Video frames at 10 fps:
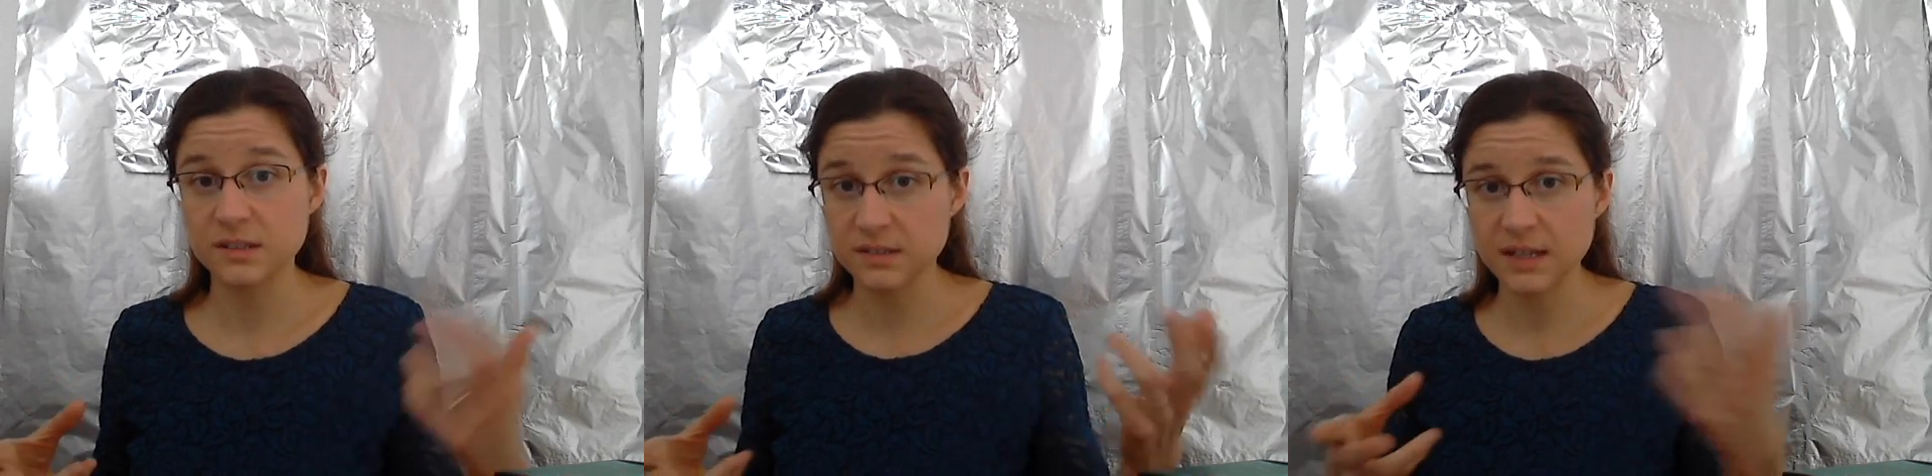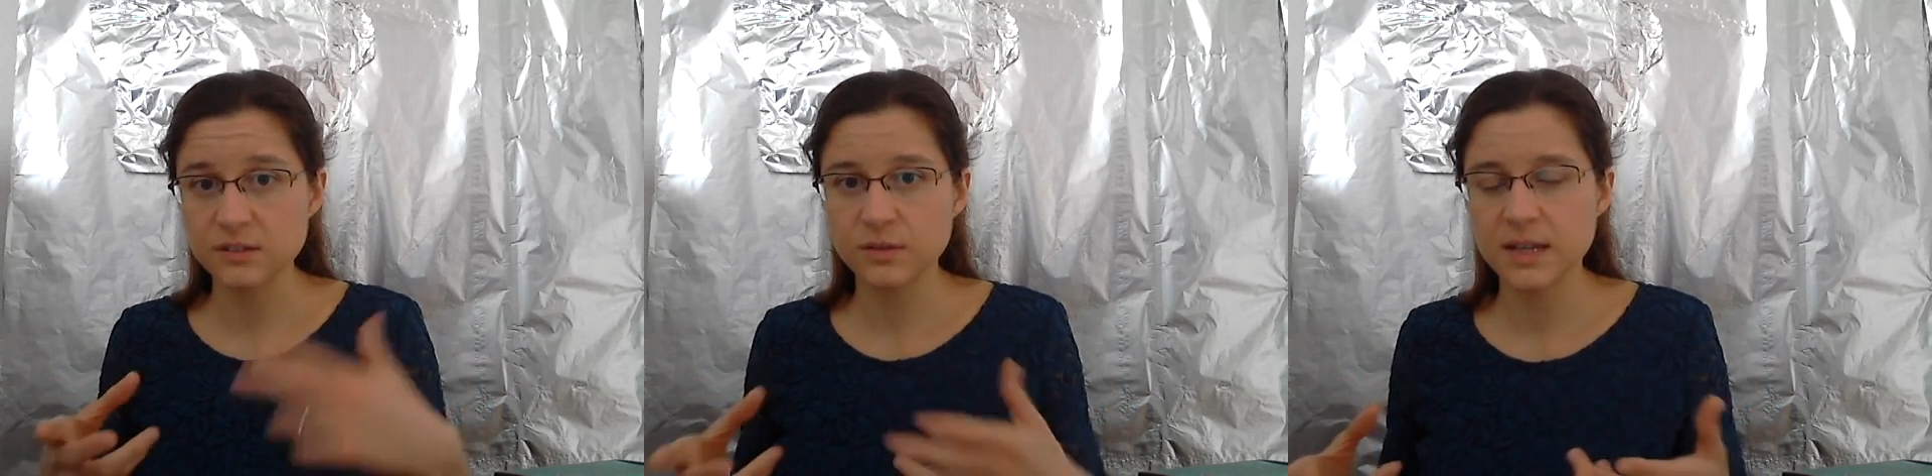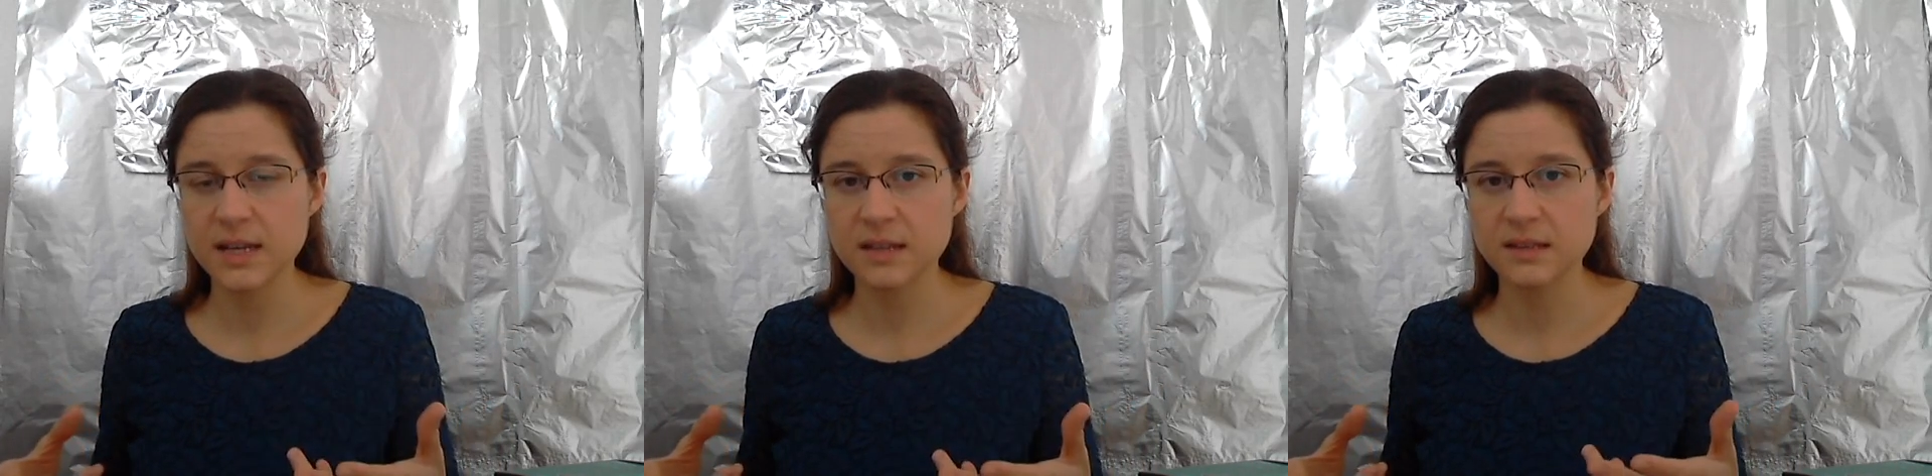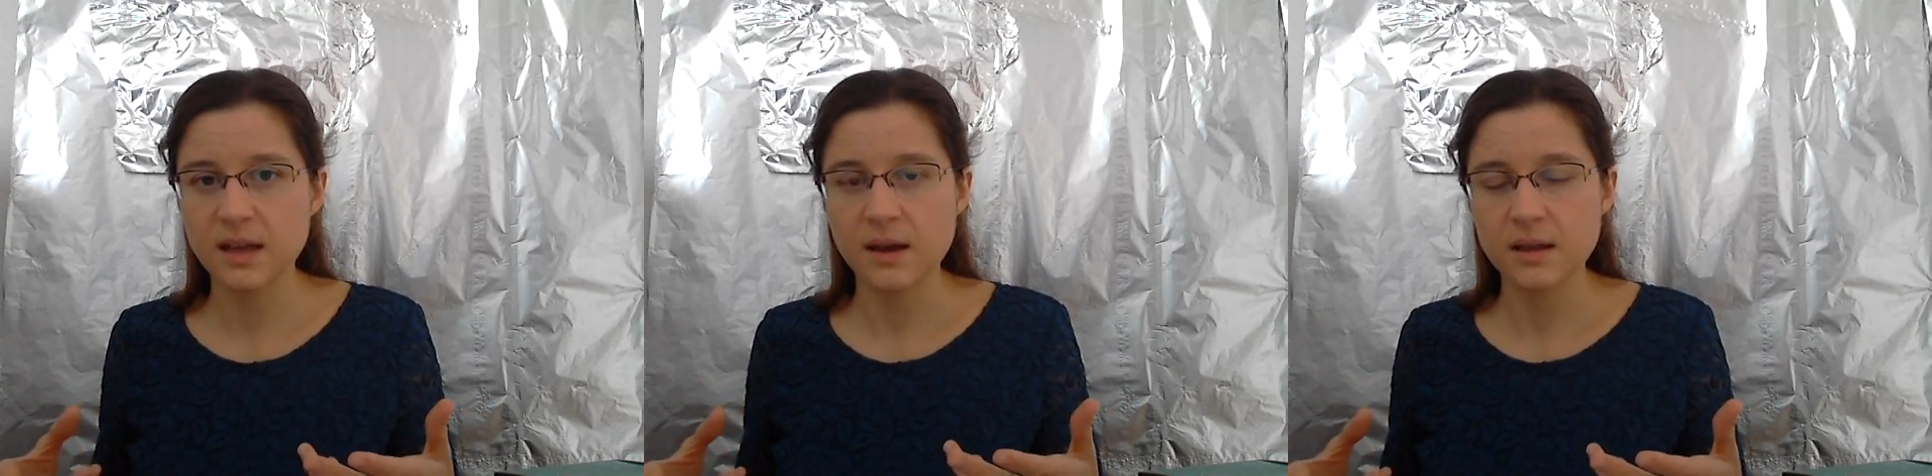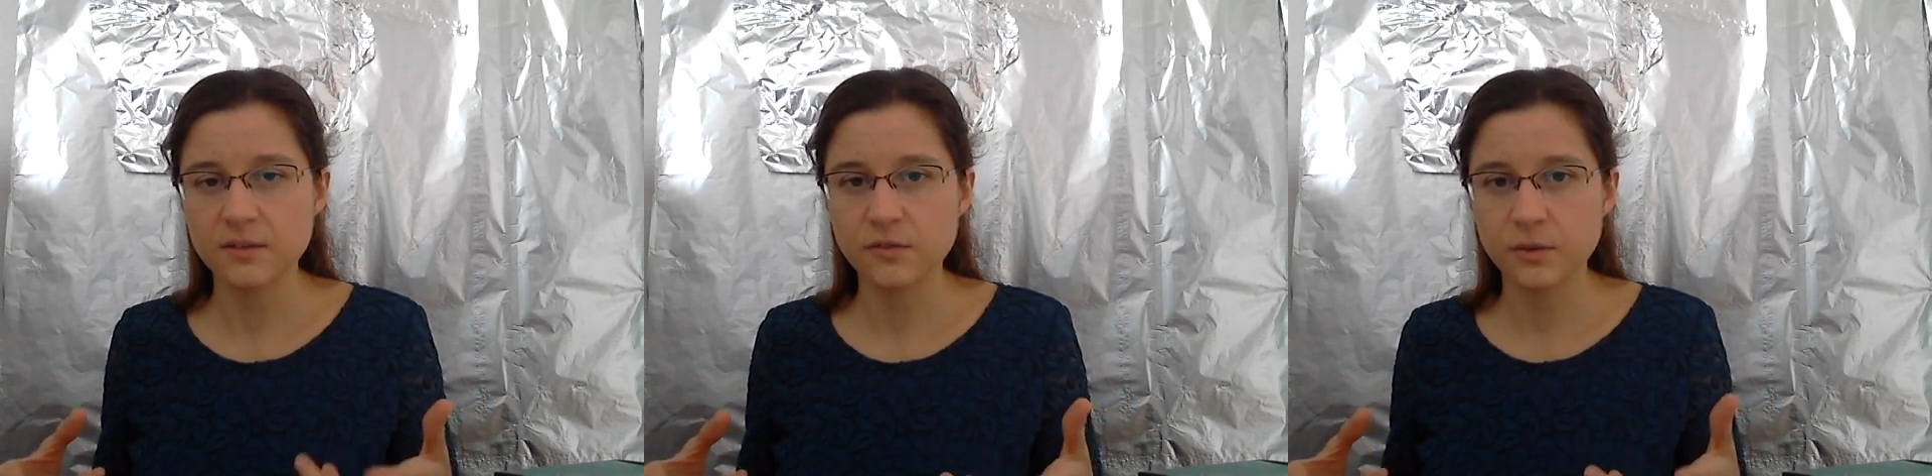and that's where they get their
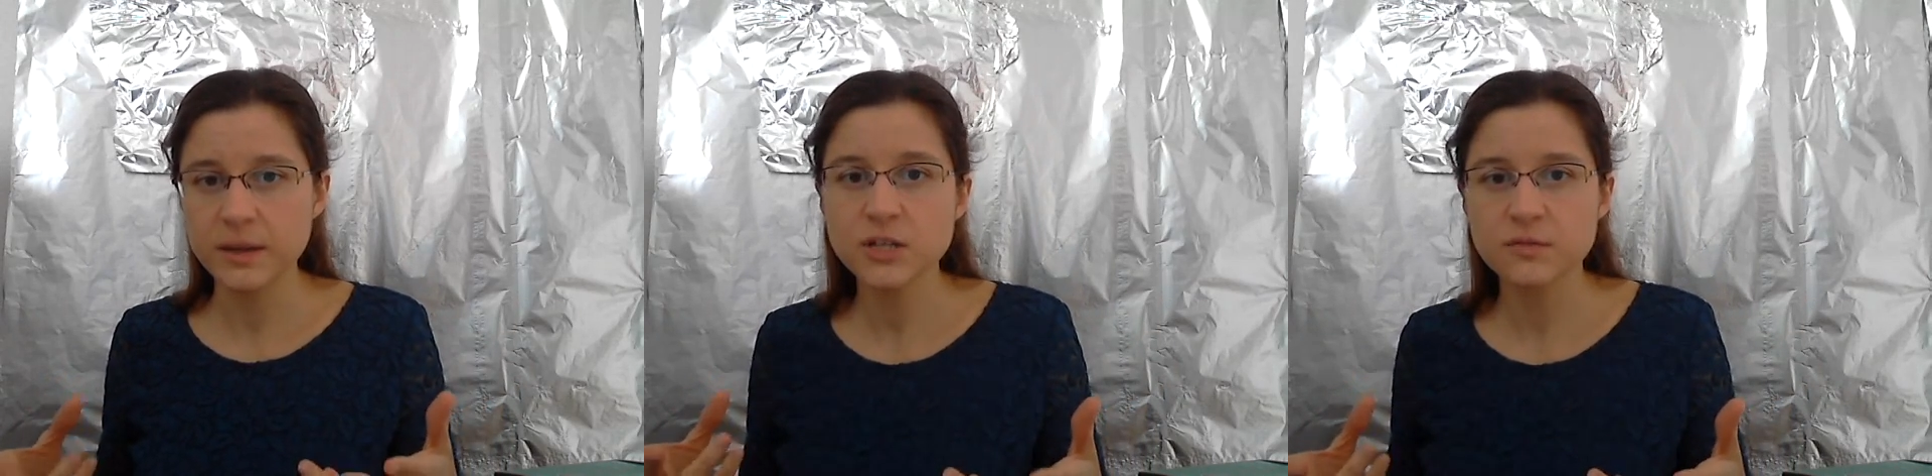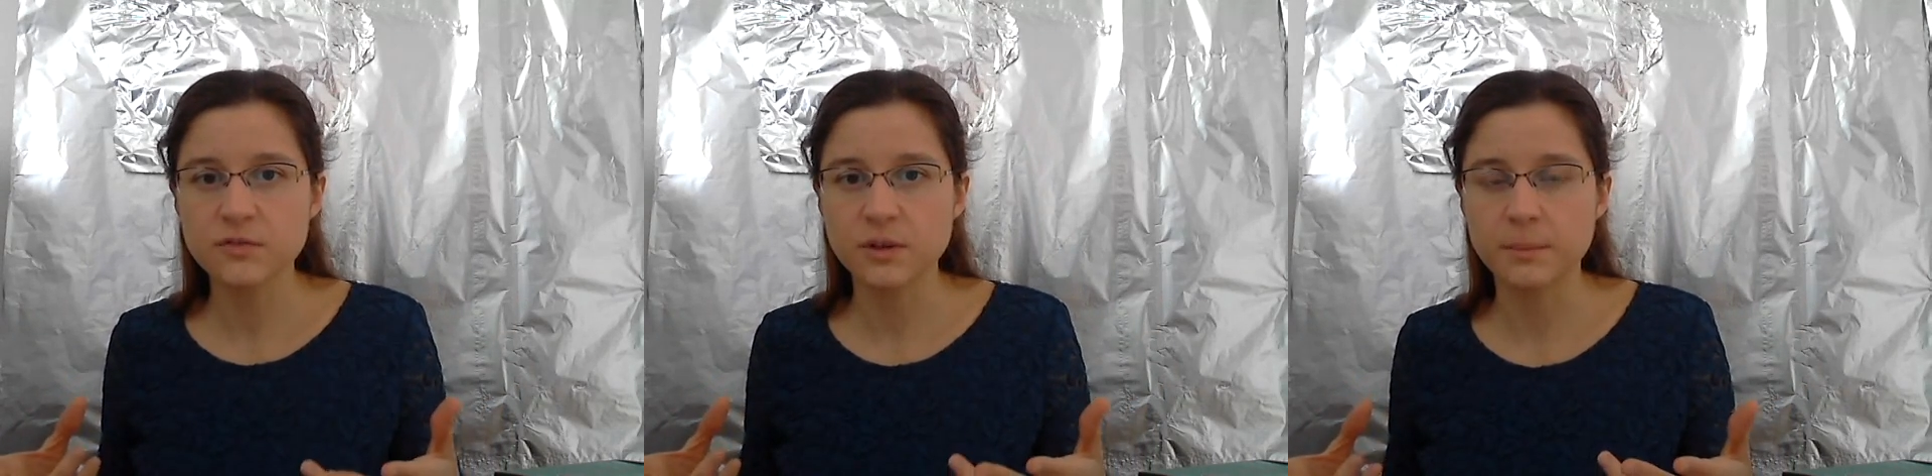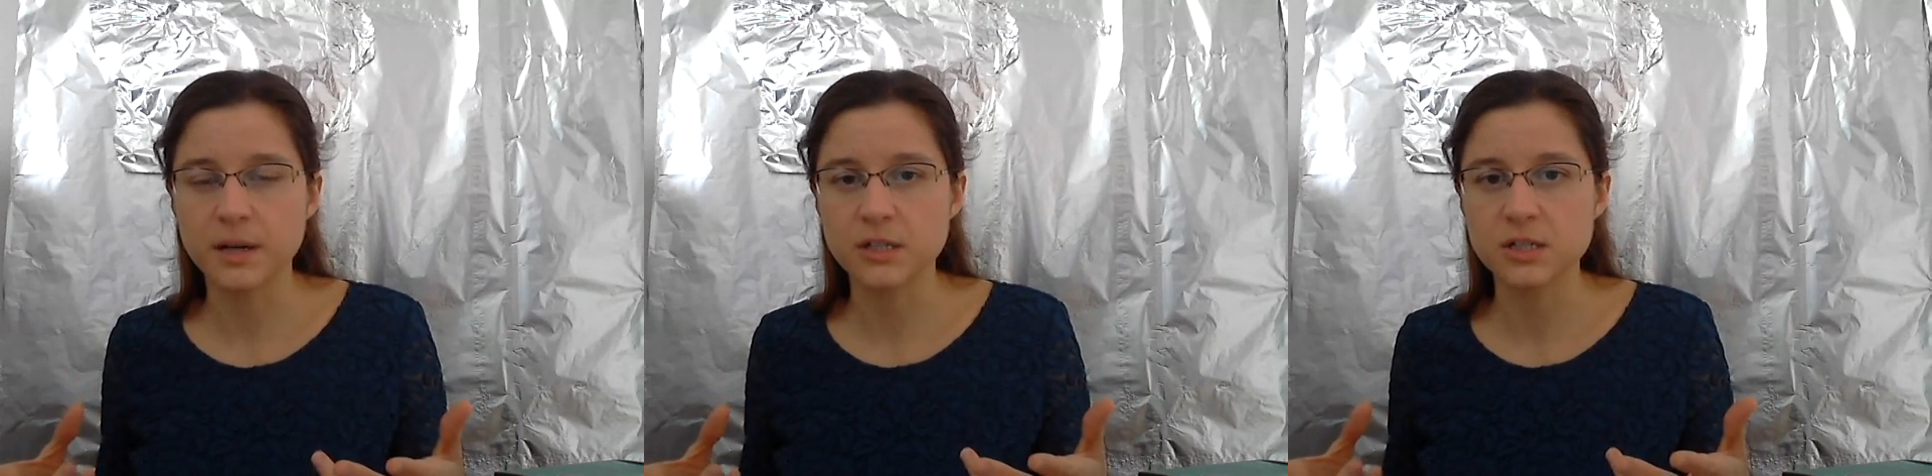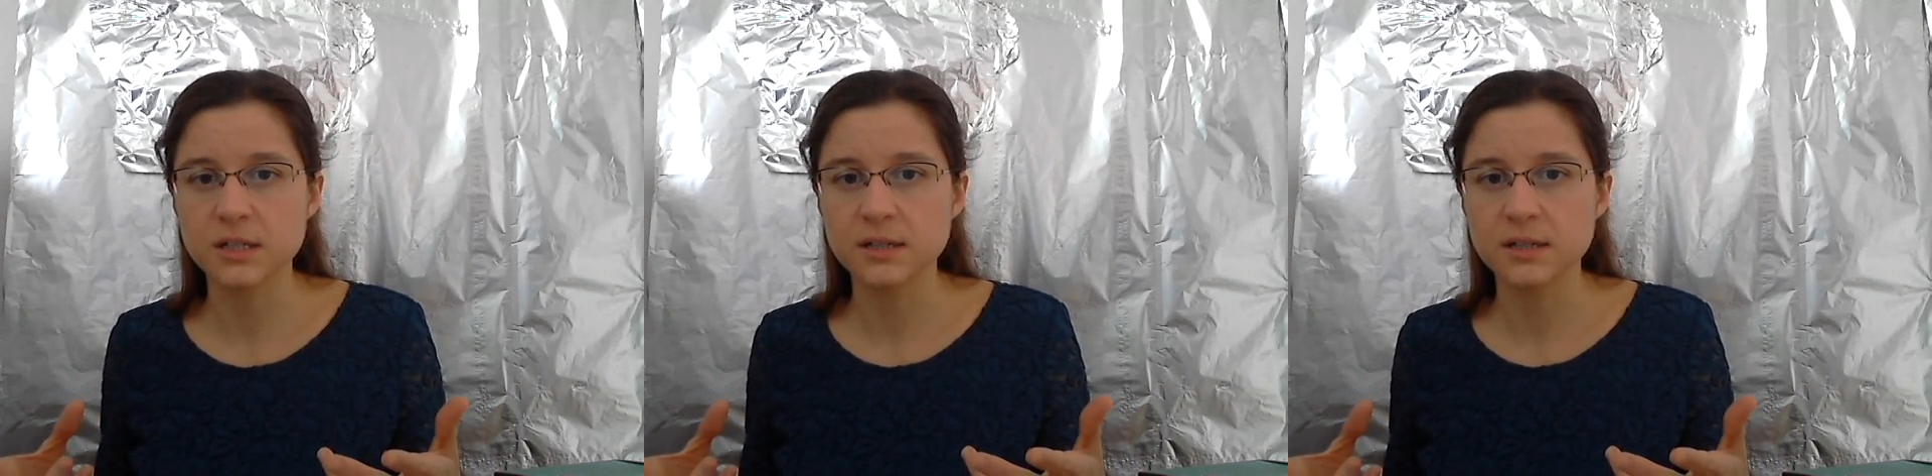information from partially.